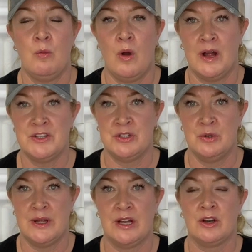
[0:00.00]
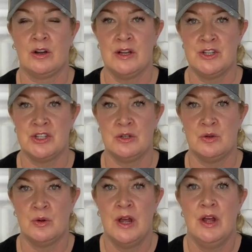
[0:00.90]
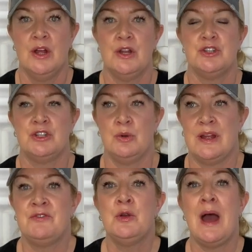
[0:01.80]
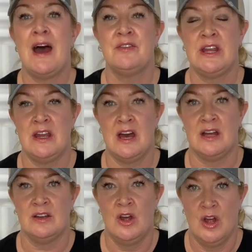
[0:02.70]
want to encourage you to, if you haven't yet,